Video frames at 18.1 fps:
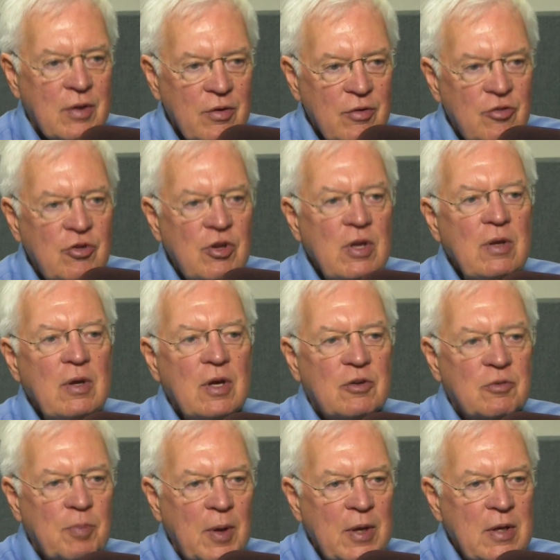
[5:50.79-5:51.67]
She
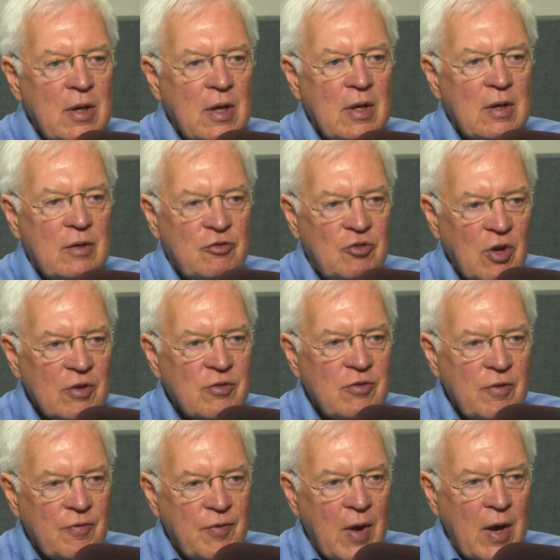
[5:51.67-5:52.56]
explained that
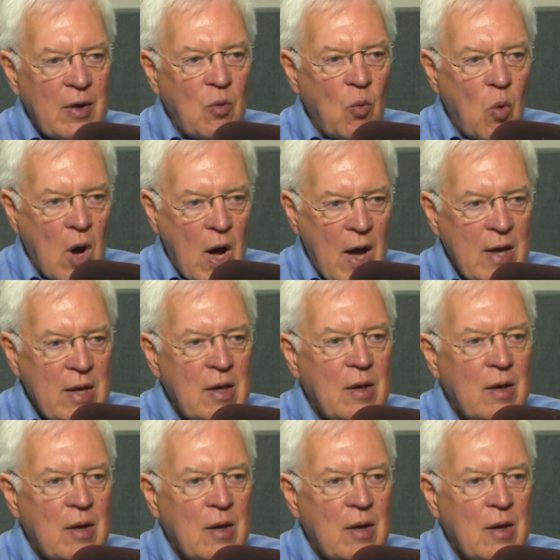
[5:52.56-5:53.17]
justifying why